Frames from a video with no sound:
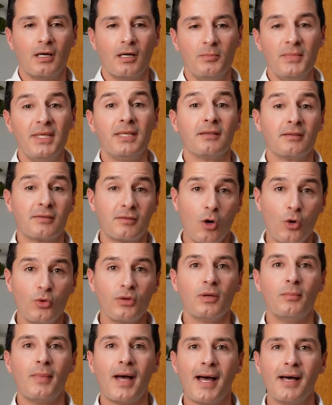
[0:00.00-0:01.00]
meet its own
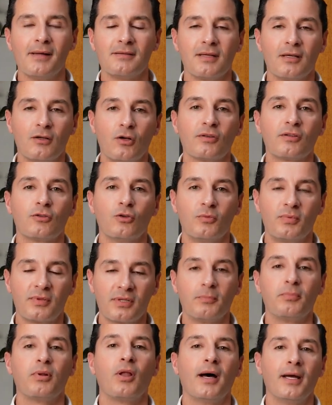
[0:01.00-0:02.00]
demands and also
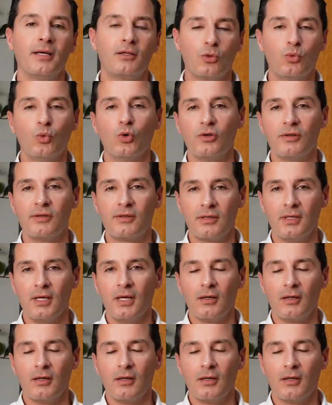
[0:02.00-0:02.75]
supply towards